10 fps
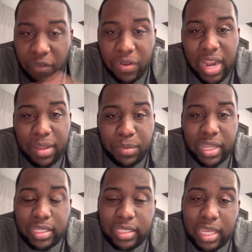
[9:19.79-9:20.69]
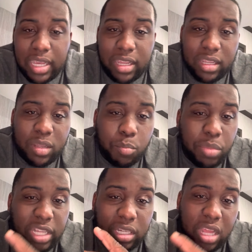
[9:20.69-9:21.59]
For that being said,
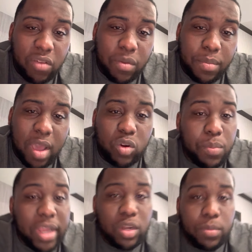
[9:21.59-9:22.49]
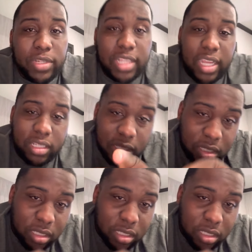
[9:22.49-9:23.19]
peace and love. I'm out. Don't make no mistakes.